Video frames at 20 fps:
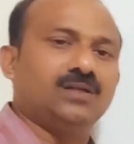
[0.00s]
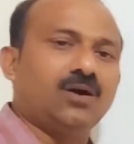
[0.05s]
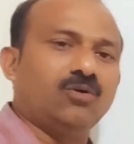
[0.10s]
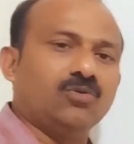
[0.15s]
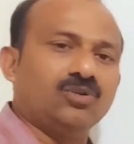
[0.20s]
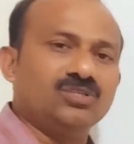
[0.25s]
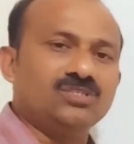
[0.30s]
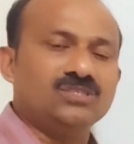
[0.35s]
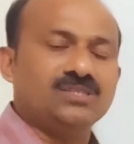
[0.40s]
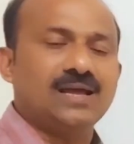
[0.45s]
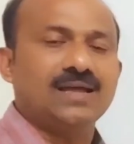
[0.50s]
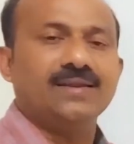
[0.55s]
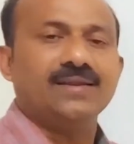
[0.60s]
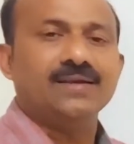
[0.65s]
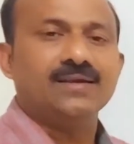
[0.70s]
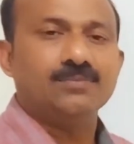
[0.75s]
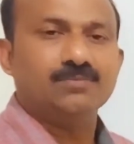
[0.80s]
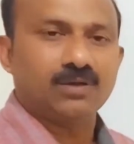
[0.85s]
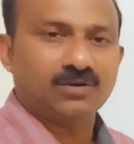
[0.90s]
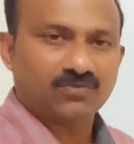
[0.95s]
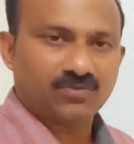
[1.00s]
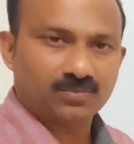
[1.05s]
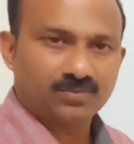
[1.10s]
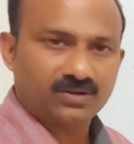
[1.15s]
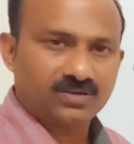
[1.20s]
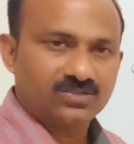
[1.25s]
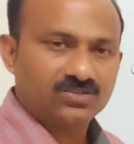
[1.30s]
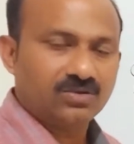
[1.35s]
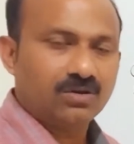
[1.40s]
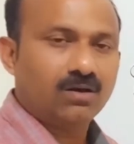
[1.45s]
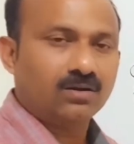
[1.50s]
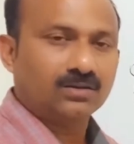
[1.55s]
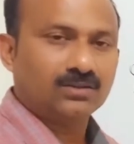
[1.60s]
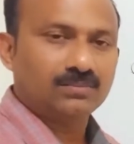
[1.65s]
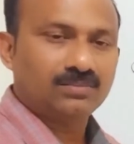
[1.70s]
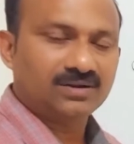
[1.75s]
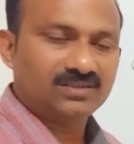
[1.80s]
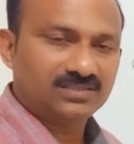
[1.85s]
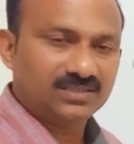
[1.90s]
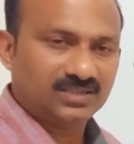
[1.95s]
our standard performance or the
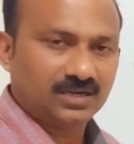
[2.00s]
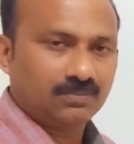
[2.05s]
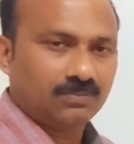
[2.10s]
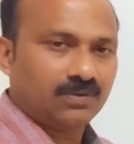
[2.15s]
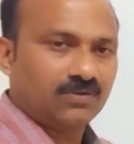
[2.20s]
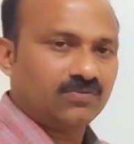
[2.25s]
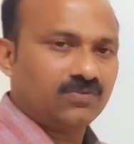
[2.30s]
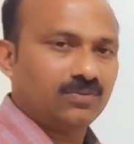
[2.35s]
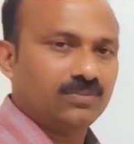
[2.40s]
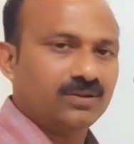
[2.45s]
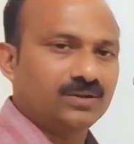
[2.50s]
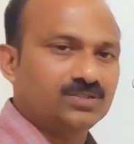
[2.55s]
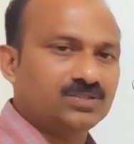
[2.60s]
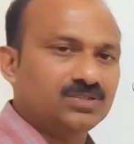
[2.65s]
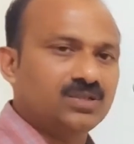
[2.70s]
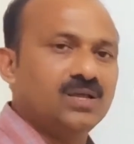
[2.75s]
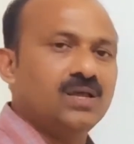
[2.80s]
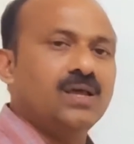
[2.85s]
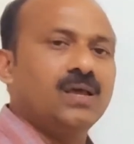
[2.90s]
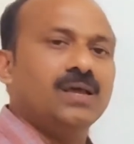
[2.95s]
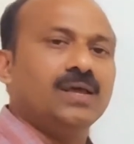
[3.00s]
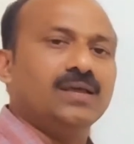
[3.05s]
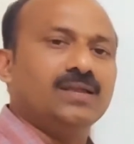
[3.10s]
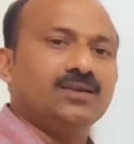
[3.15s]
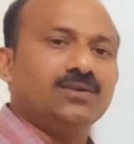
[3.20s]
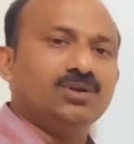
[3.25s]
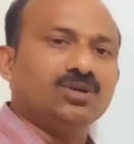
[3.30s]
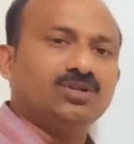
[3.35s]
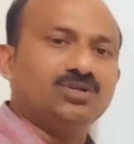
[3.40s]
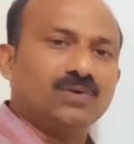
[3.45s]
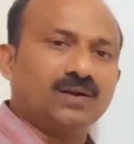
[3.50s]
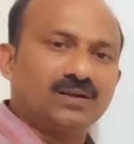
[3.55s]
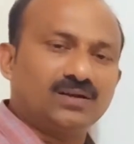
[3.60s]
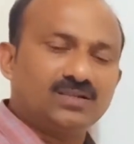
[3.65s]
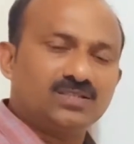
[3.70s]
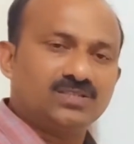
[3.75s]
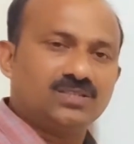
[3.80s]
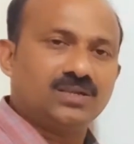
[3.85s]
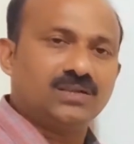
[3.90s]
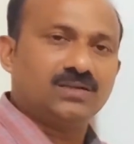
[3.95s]
budgeted performance in order to
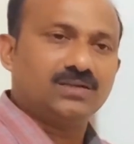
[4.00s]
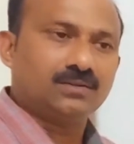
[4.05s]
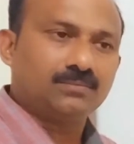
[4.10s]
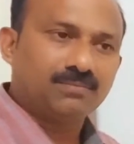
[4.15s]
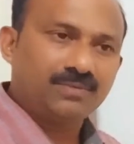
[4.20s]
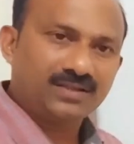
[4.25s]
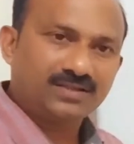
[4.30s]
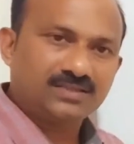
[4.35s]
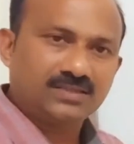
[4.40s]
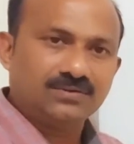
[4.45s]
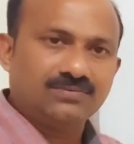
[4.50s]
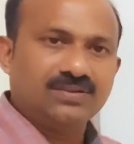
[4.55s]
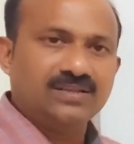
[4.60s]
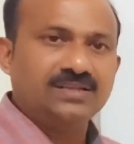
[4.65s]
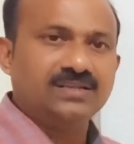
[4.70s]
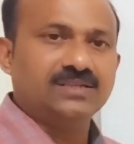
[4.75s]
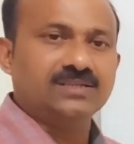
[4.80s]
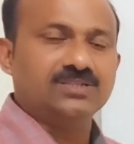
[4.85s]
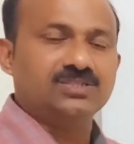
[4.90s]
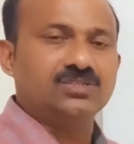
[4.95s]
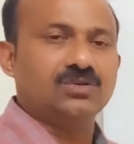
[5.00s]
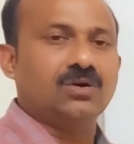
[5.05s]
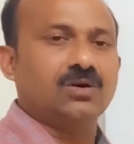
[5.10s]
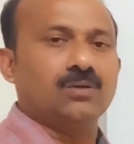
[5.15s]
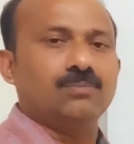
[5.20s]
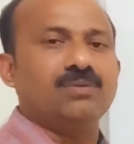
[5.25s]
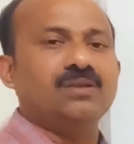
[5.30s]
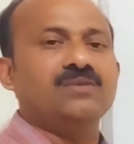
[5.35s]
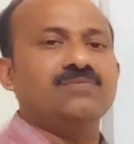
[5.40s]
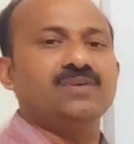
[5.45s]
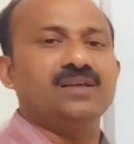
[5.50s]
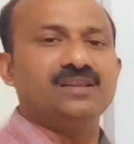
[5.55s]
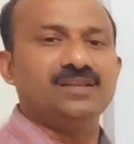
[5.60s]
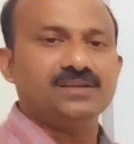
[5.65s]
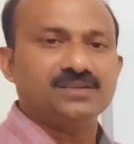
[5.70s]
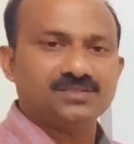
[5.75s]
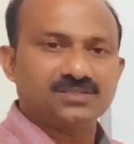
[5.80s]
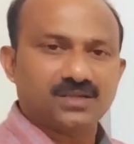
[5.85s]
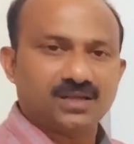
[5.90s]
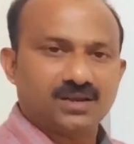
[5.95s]
understand major variance or big
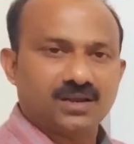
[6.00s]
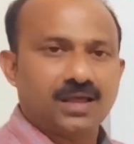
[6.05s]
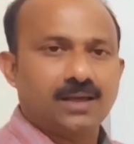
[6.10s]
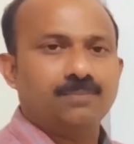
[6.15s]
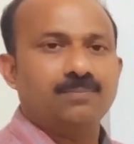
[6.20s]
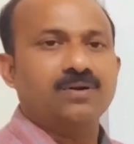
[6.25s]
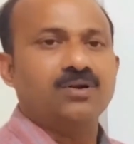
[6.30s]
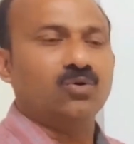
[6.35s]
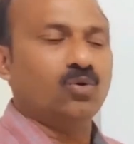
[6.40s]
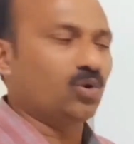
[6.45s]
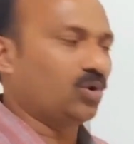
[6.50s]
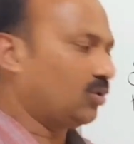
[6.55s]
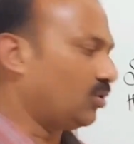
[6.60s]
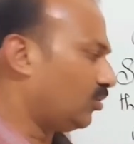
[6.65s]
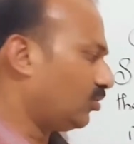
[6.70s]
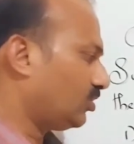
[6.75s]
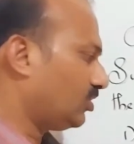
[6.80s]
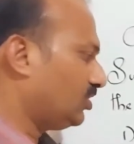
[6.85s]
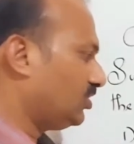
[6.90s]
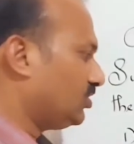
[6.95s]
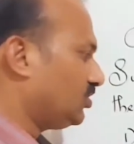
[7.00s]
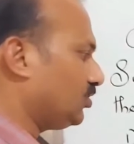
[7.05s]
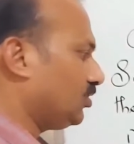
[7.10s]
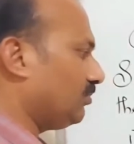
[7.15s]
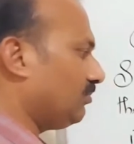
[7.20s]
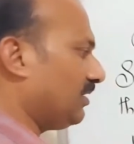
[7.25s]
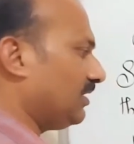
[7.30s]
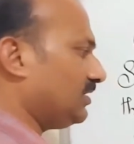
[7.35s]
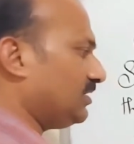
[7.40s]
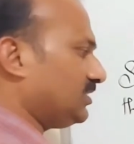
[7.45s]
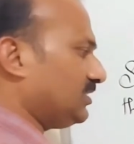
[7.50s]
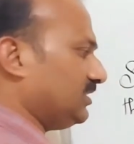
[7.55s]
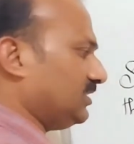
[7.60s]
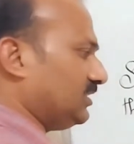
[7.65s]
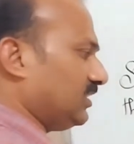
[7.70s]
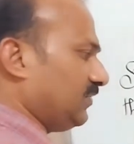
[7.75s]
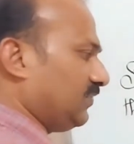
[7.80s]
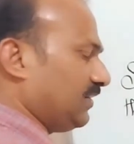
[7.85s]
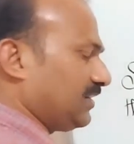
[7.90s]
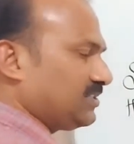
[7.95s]
variance are happen or not. So
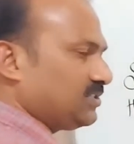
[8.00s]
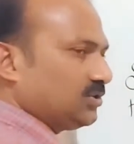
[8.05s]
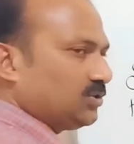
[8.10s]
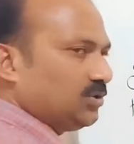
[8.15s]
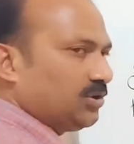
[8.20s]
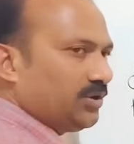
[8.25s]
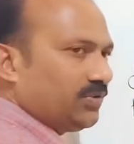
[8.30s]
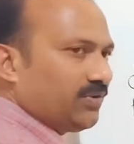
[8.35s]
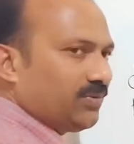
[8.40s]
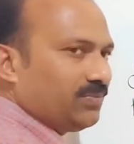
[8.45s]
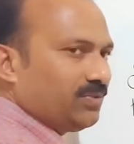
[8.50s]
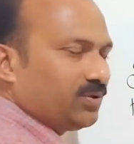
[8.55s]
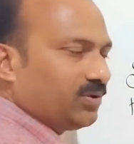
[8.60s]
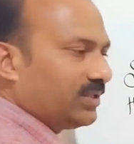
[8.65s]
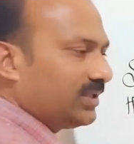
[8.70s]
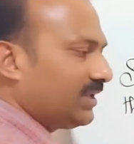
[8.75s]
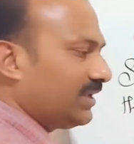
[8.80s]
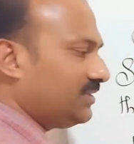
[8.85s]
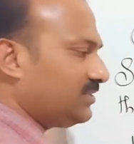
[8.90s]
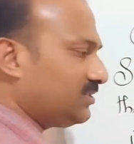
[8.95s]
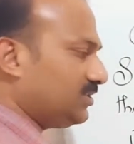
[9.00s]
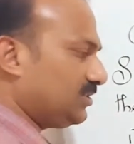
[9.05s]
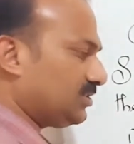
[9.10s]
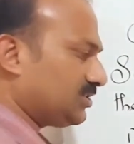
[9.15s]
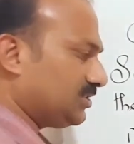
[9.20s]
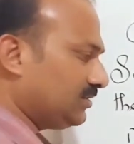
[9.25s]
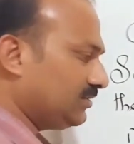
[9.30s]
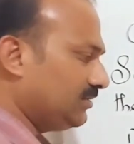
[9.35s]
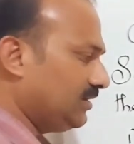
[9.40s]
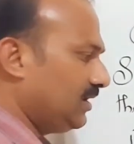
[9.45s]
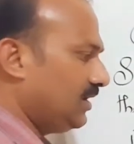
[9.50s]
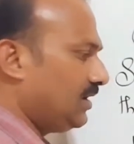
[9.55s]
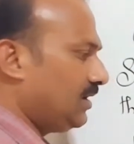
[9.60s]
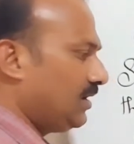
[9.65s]
chief executive of the organization,